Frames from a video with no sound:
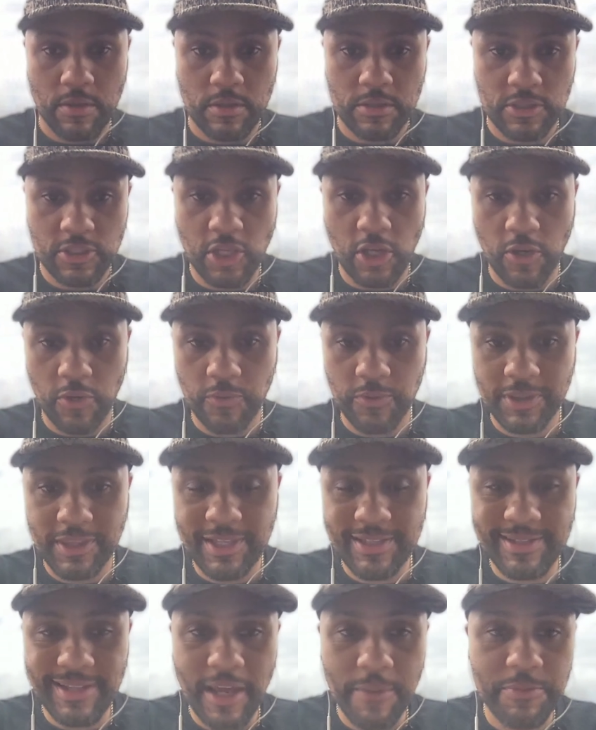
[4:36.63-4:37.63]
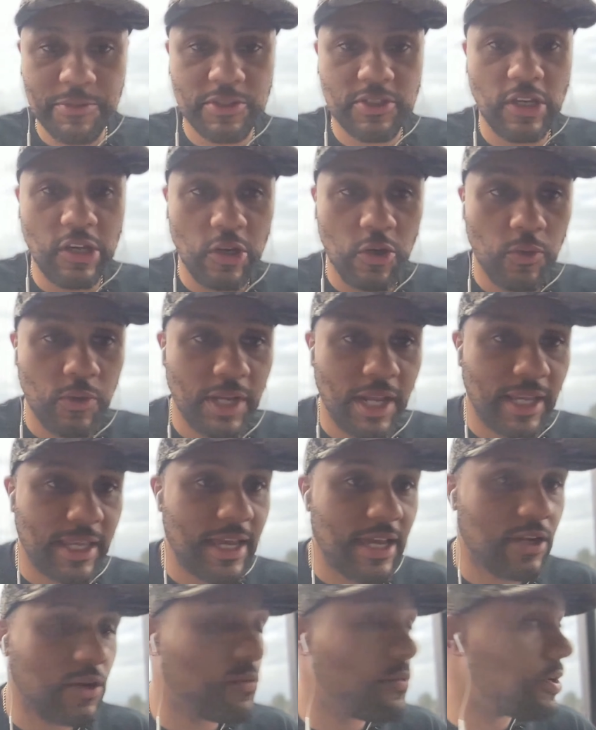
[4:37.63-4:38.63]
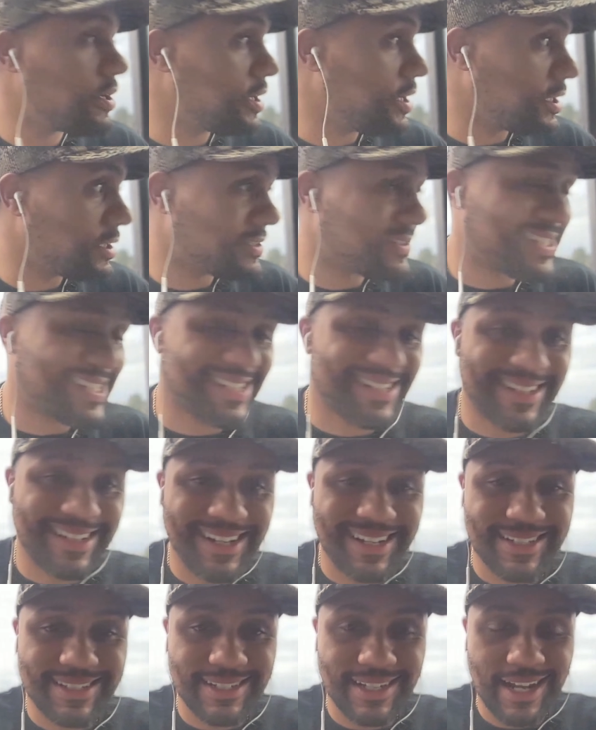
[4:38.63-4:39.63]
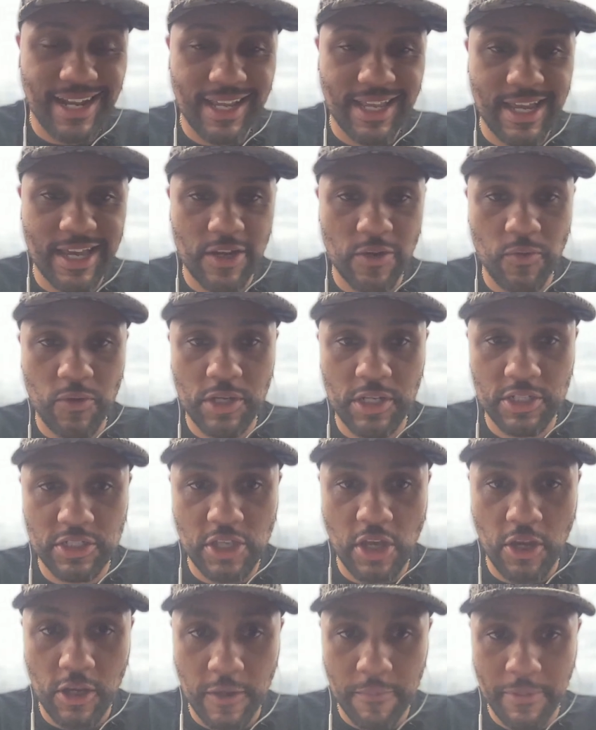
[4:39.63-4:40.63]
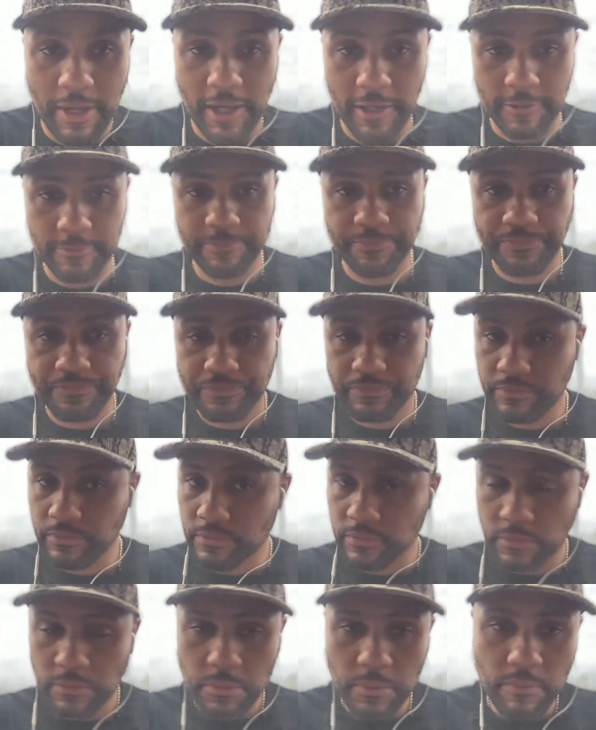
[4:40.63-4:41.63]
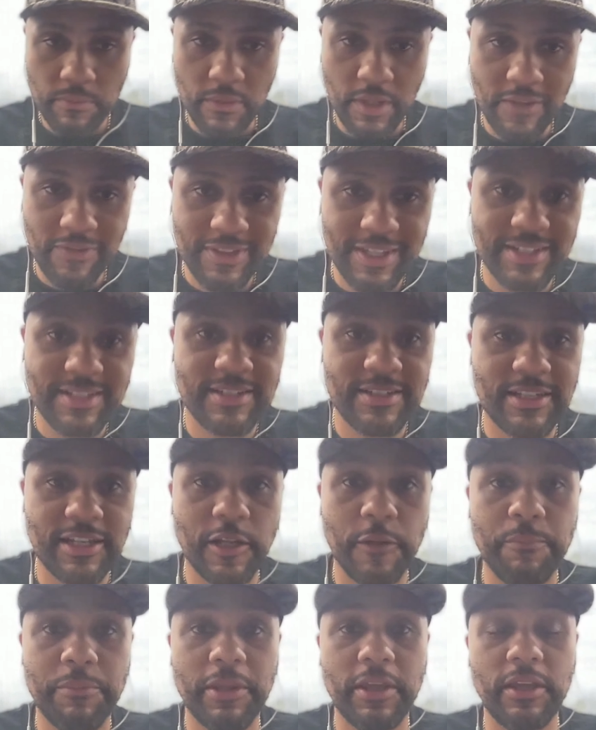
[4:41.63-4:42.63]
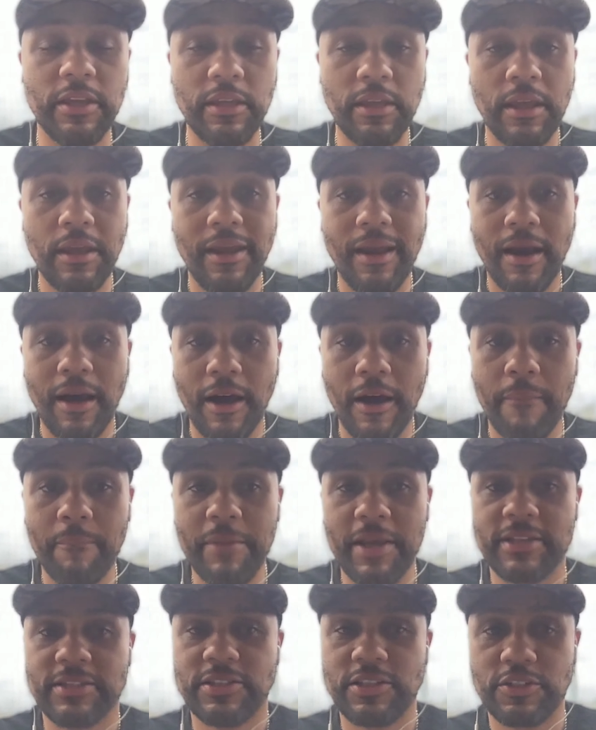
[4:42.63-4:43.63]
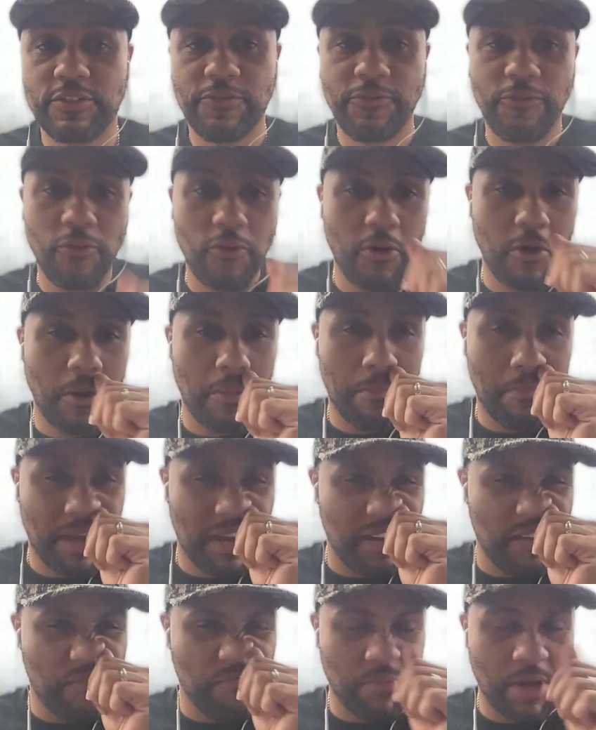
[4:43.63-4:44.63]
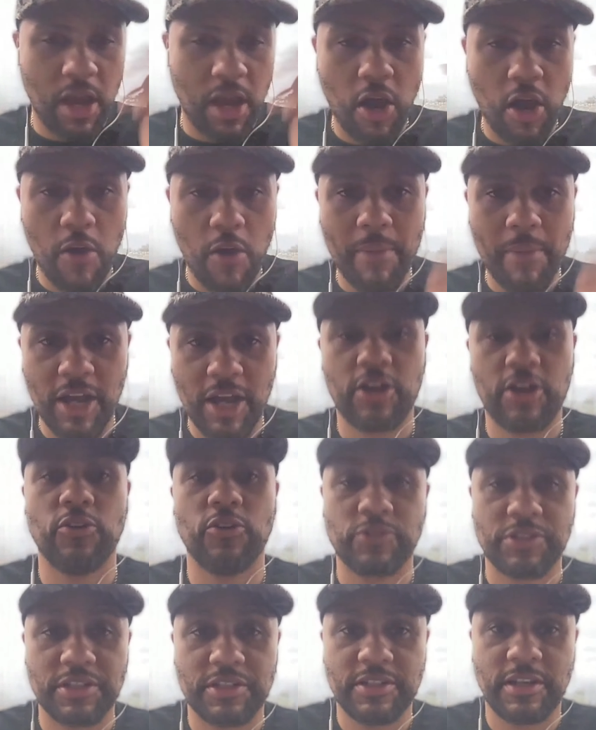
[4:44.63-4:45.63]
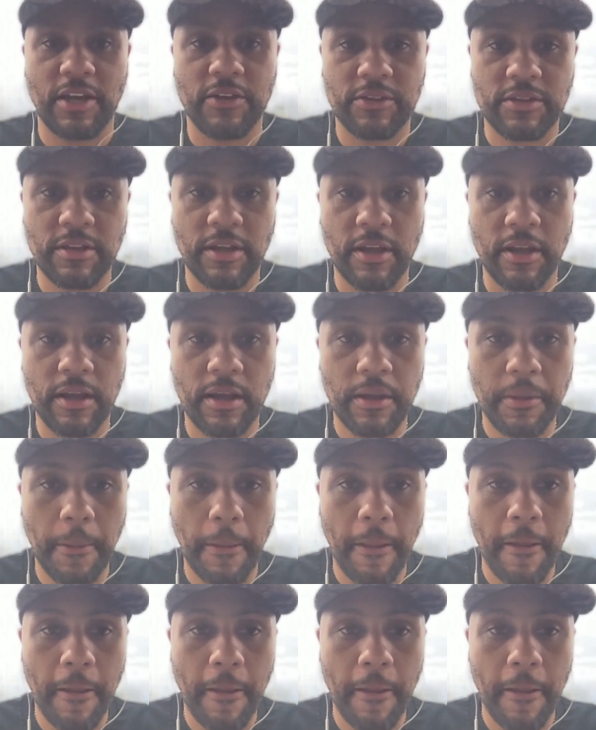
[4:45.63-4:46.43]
So with this episode, what I kind of want to discuss and I kind of want to talk about, this is going to be a message for my, my all my coaches out there,